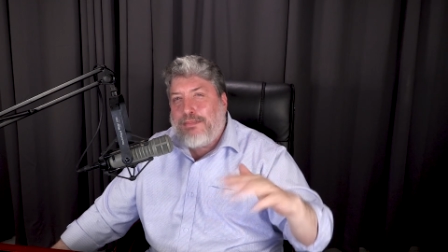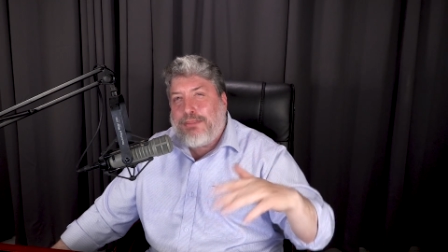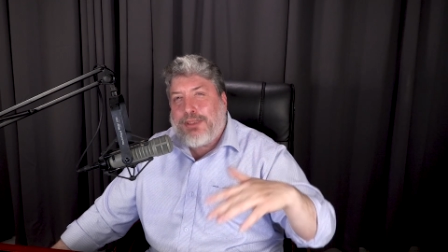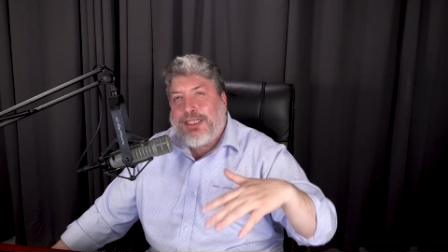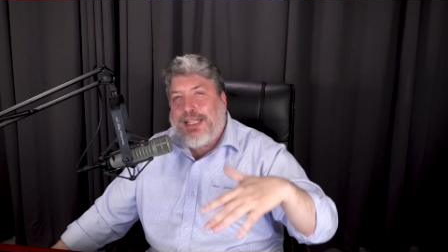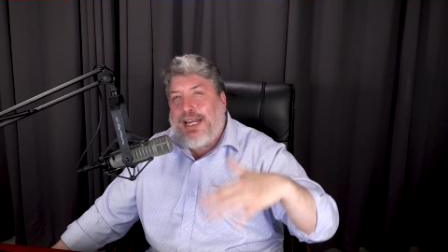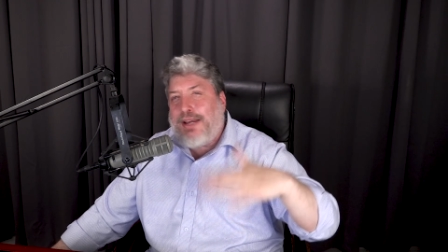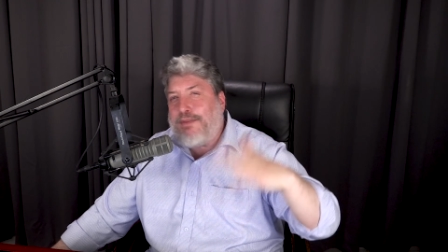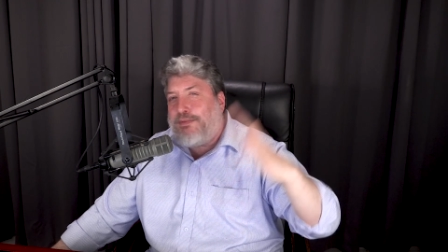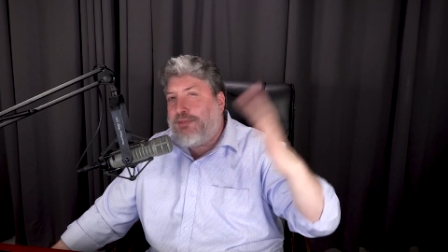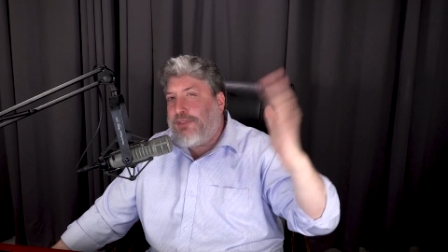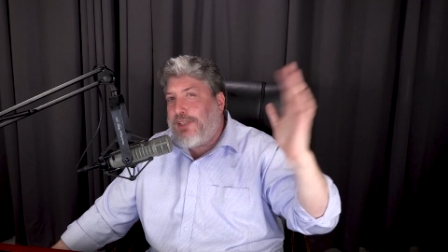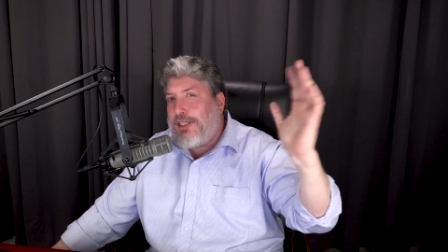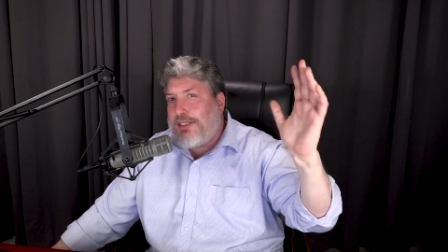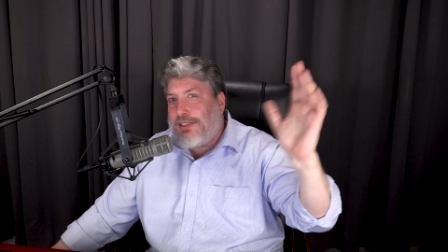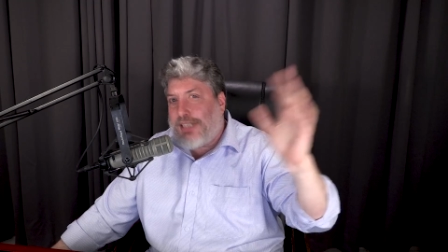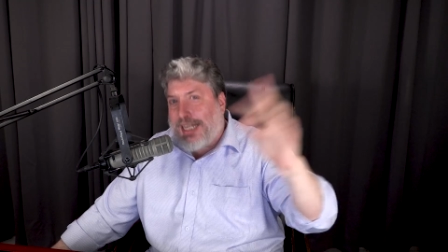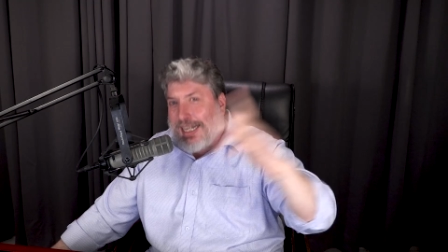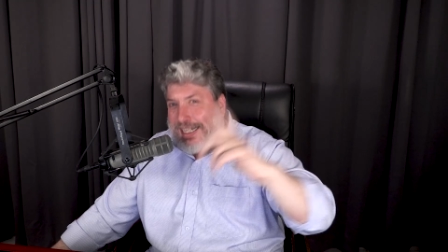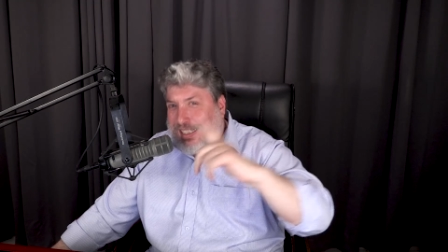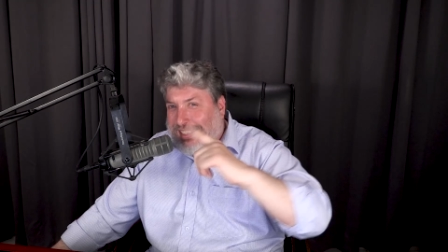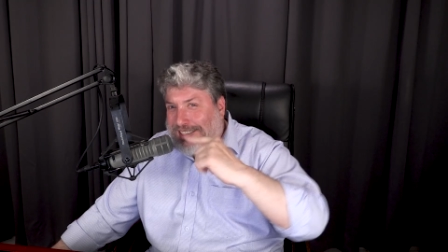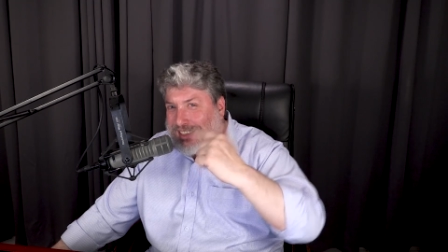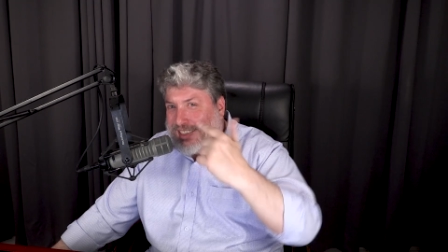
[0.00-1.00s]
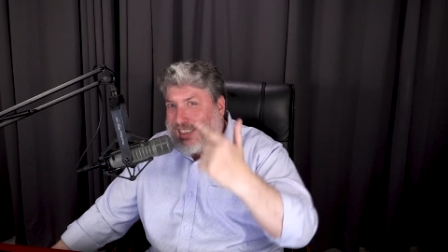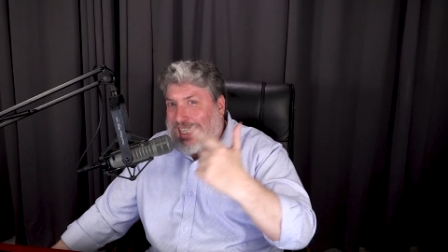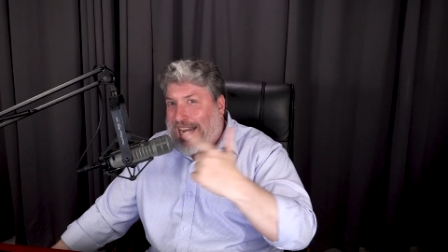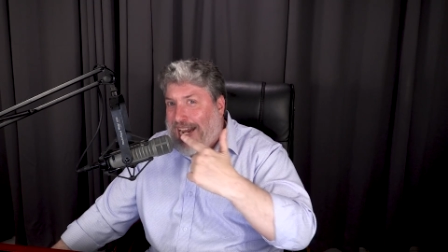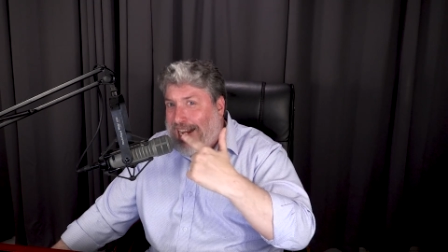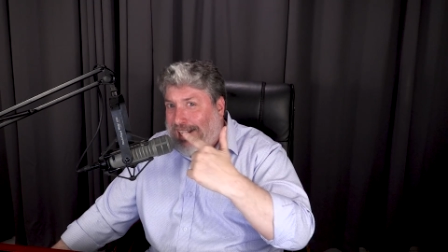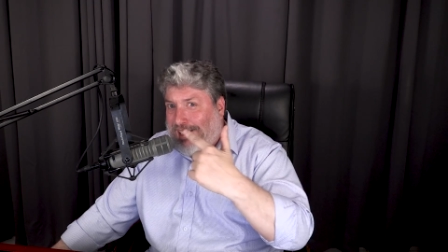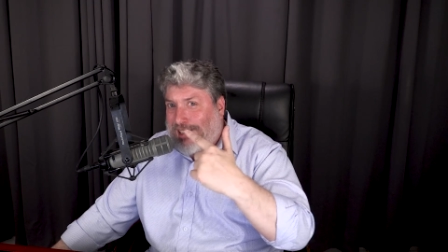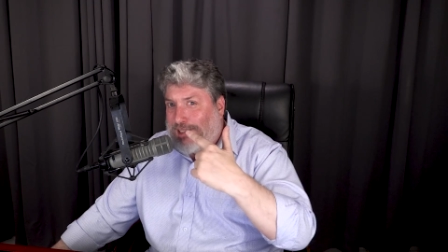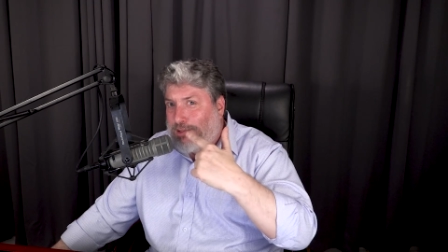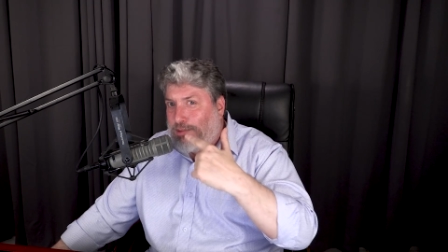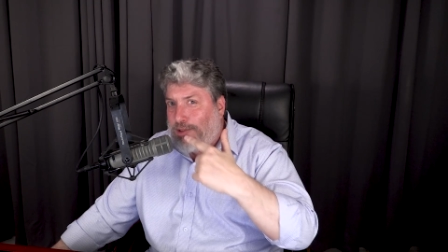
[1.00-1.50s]
but they feel like
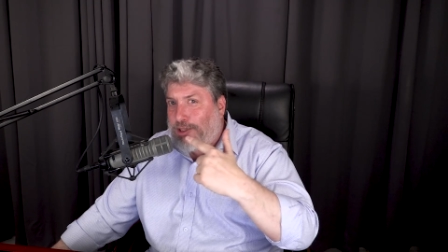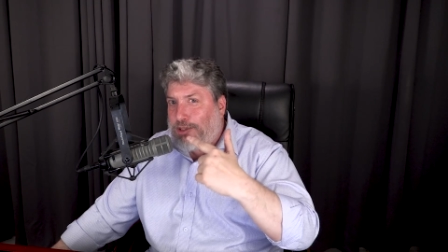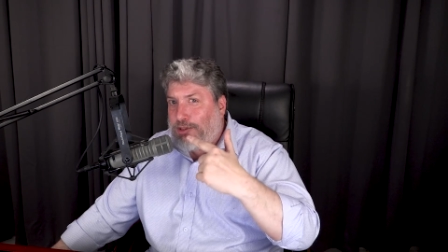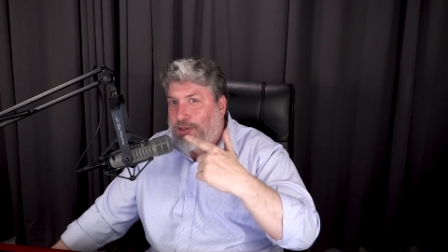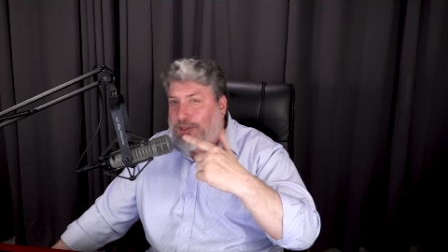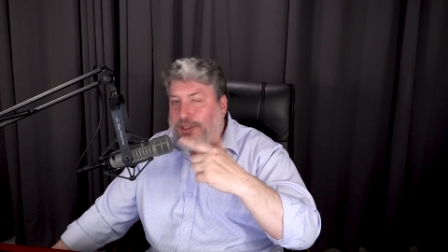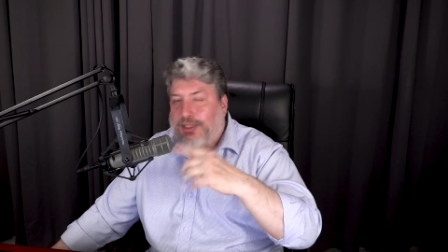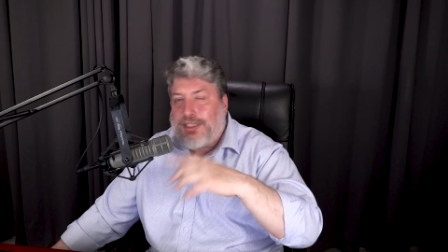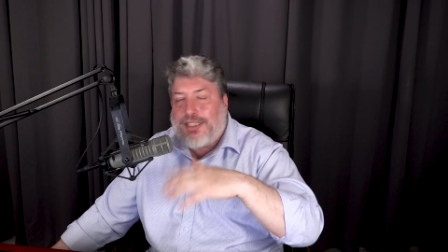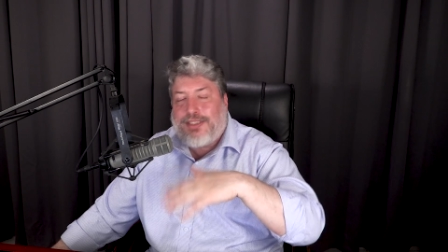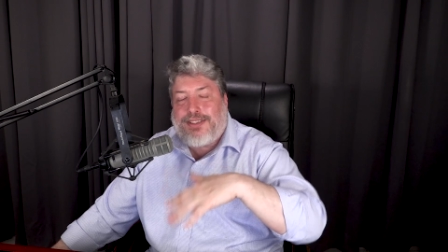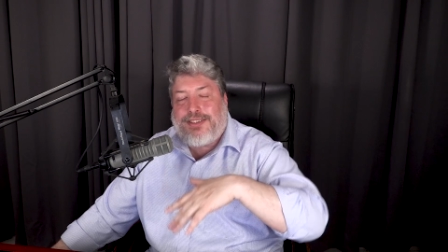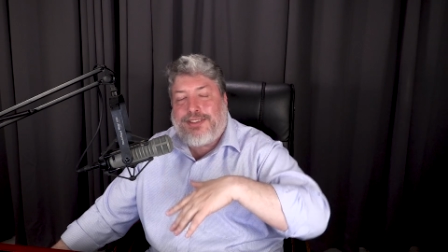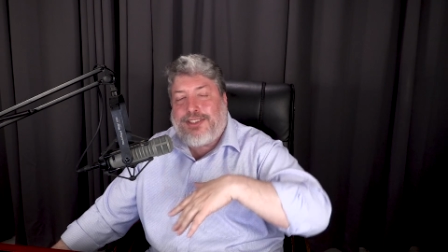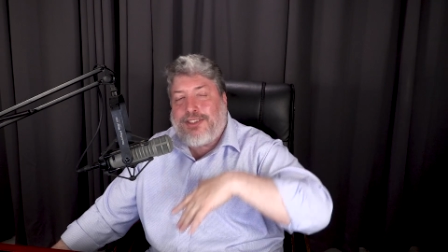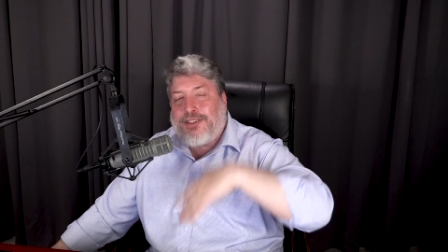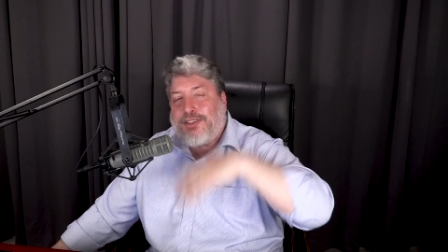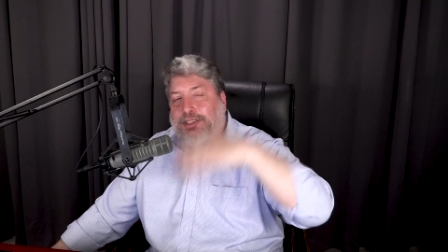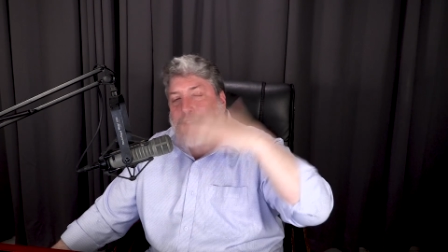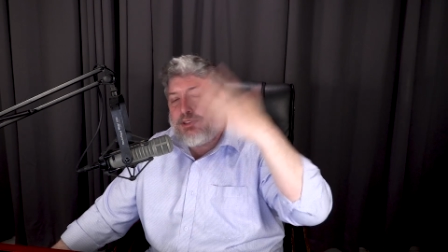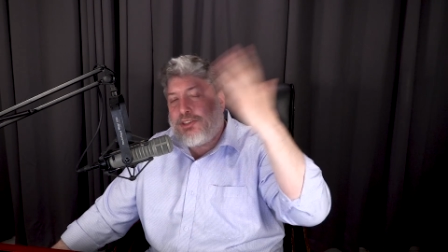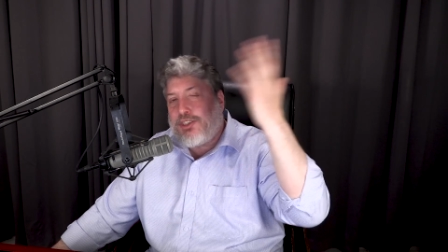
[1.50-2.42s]
exactly what you said that there's